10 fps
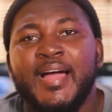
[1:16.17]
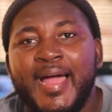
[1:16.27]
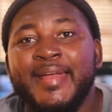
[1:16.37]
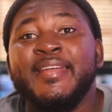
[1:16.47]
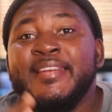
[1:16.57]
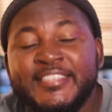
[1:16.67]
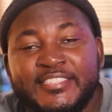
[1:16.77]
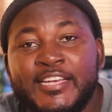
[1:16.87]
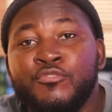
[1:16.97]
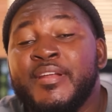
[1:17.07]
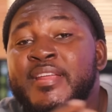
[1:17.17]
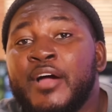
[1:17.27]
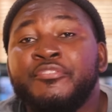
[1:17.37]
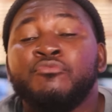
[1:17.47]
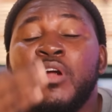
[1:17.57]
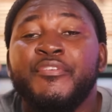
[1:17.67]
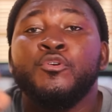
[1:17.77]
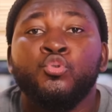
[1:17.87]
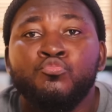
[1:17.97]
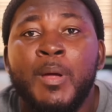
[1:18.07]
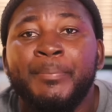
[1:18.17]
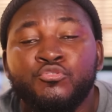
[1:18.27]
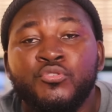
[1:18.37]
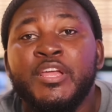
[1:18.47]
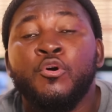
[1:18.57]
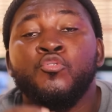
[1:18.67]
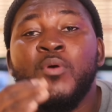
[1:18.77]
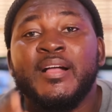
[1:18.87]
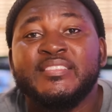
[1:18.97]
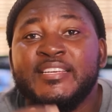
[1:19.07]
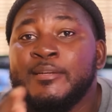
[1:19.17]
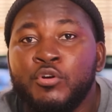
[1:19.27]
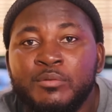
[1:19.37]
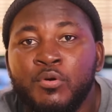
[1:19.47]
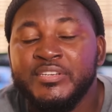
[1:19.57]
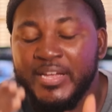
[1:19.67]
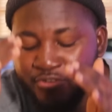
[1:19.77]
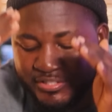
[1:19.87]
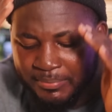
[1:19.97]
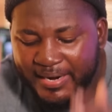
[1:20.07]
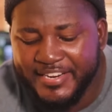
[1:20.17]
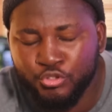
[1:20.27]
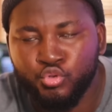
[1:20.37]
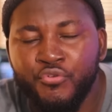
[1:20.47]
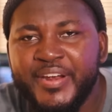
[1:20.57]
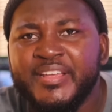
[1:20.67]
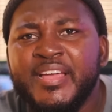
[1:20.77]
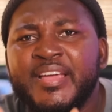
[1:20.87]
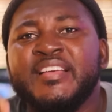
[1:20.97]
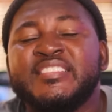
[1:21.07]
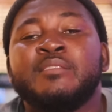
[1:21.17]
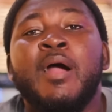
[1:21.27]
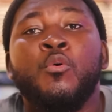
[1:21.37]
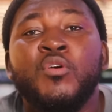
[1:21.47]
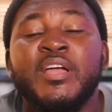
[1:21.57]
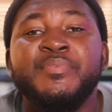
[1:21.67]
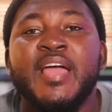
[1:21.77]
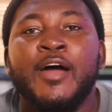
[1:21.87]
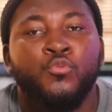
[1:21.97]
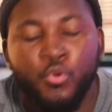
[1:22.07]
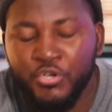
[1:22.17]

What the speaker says: I this year no any afi. Reverend Owusu Bempah so there on one kasa the body and it's blind historian and some of can be on